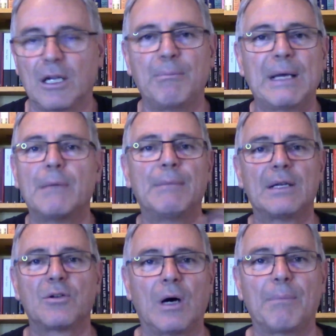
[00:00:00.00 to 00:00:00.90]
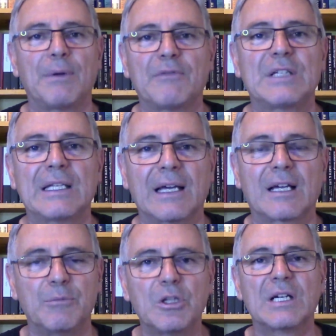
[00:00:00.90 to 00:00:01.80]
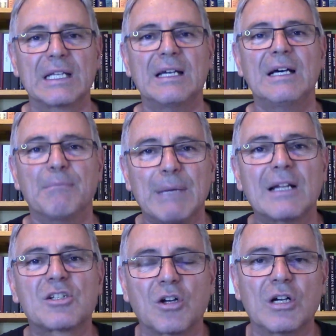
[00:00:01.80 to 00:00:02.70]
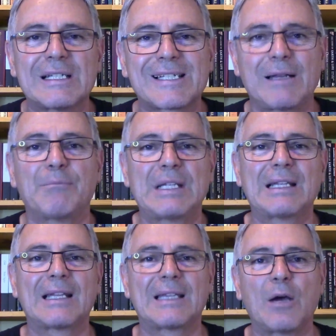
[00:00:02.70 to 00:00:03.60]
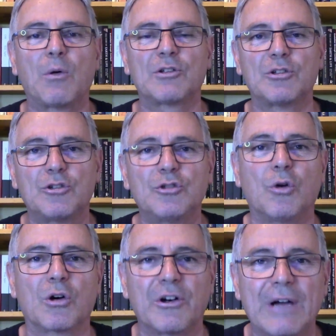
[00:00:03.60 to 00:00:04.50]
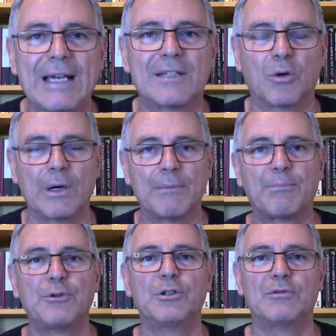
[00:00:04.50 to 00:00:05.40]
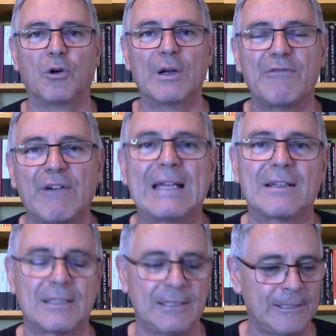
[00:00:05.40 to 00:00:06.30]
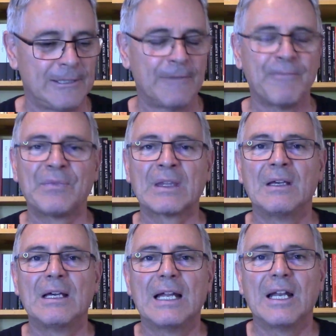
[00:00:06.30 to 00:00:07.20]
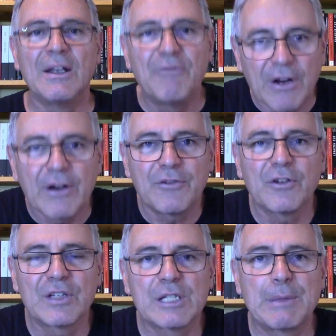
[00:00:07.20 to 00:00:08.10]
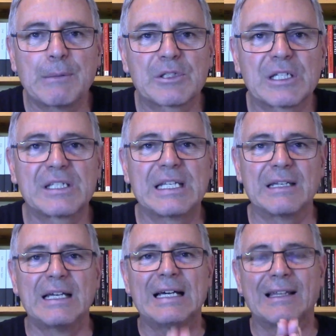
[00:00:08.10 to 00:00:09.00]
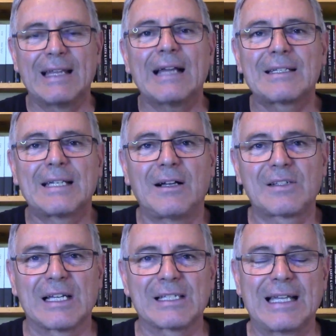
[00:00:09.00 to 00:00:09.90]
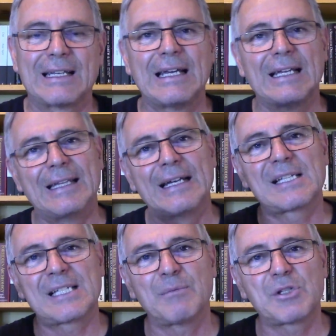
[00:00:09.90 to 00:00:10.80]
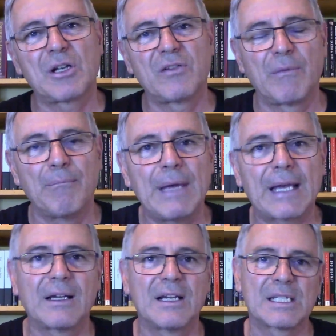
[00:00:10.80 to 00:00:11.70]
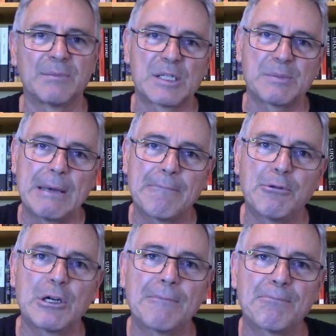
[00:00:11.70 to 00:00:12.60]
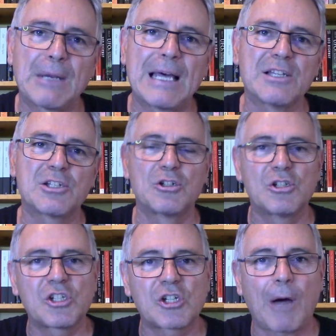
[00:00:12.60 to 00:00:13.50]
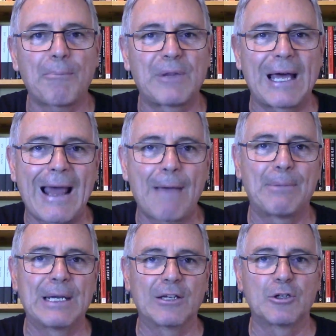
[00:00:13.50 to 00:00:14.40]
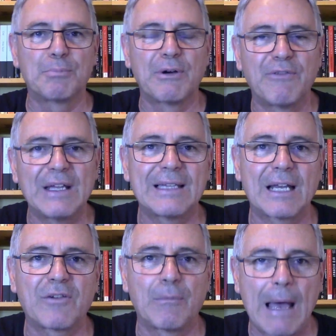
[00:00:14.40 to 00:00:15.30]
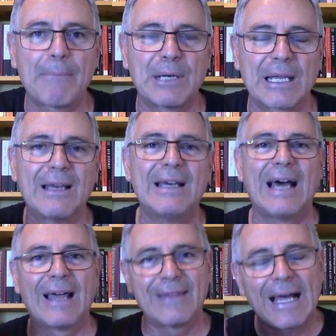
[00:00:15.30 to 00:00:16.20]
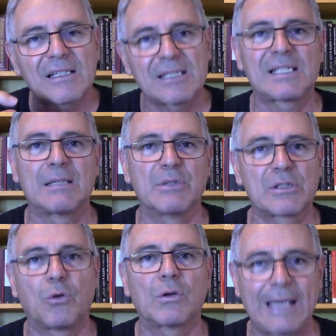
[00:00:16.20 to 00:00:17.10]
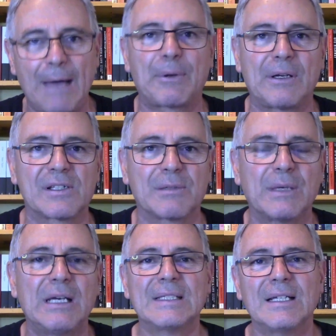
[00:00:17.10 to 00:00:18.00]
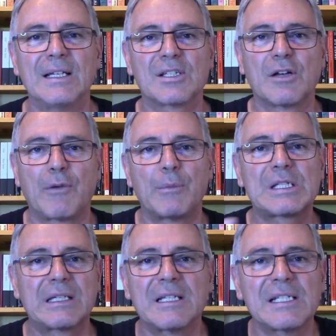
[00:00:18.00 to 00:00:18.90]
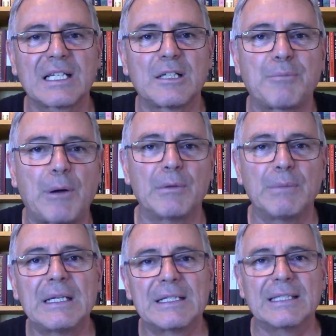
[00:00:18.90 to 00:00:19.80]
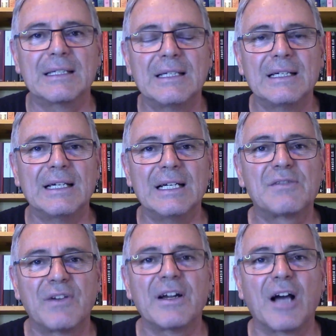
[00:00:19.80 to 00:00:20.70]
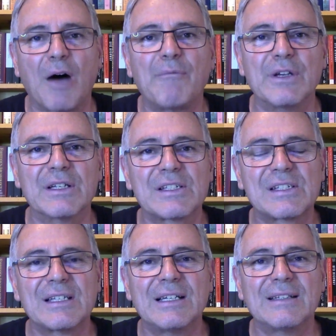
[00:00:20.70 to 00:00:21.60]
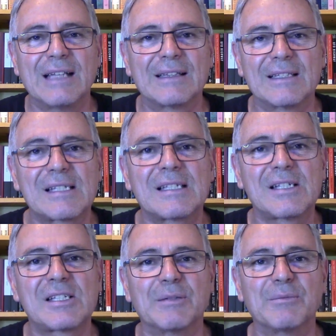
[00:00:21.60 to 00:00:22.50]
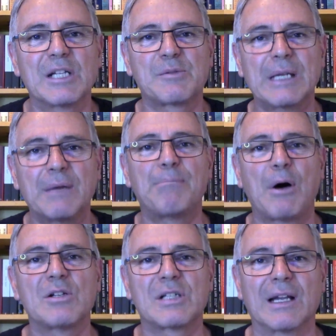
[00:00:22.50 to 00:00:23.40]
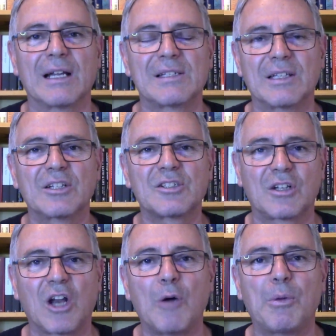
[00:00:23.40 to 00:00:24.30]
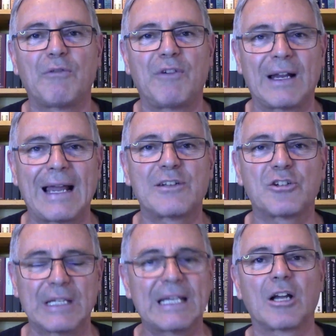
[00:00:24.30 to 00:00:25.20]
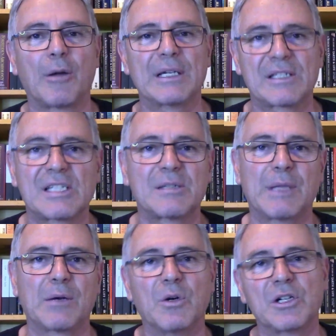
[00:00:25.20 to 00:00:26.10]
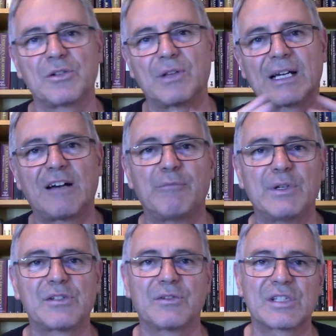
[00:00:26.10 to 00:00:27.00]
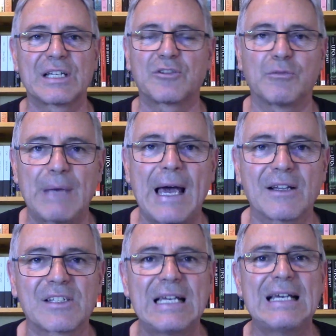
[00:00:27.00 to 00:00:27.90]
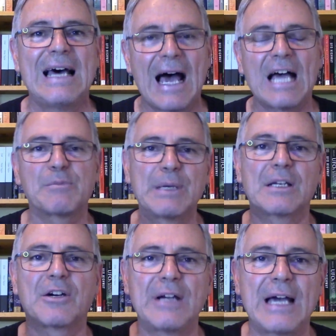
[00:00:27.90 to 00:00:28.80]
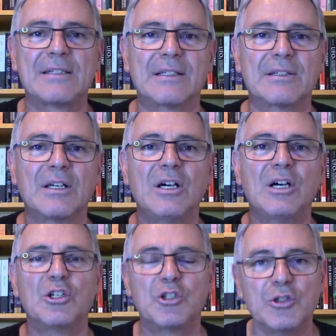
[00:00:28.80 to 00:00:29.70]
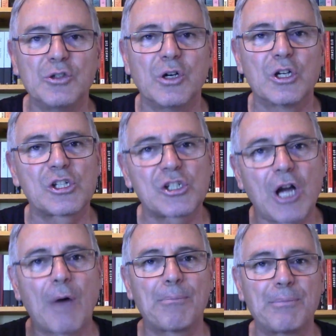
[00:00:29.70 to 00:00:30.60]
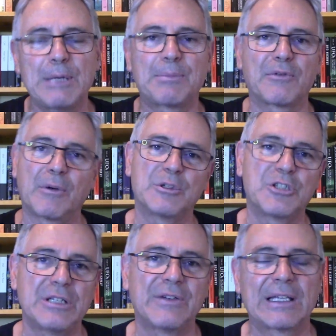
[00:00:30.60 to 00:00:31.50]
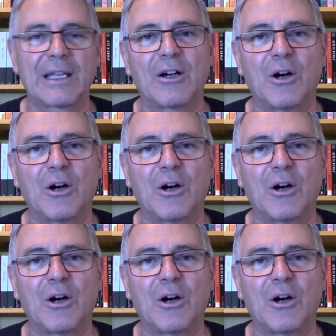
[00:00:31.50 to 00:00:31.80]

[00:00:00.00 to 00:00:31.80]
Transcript: betterment or uplifting their community, but it's something that they want to do or create or improve or invent. Very few of these people succeed. That tells us that there's some sort of a mechanism that's been put in place to stop that happening, to prevent that from happening. And that system is called capitalism. So from a statistical probability, it's very obvious that the system that's been imposed on us, the global financial economic system that works through the governments, through the central banks, has been created to stop people from achieving their